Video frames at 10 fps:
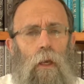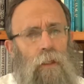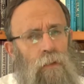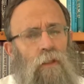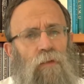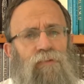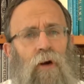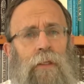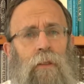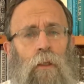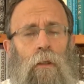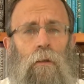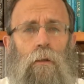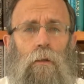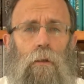and then the
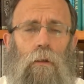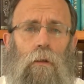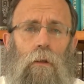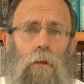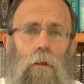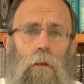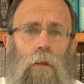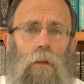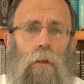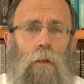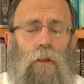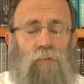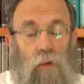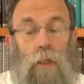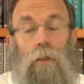finding
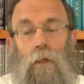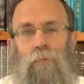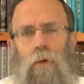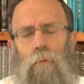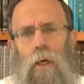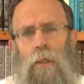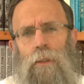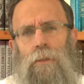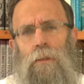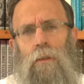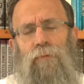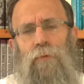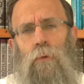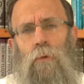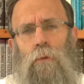of their bodies and the
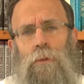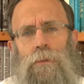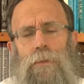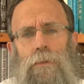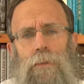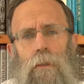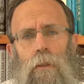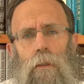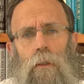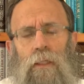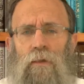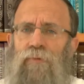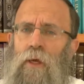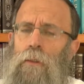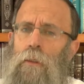funerals and the
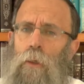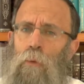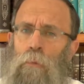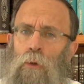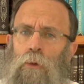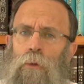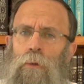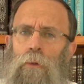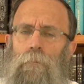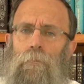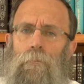fact that they were murdered.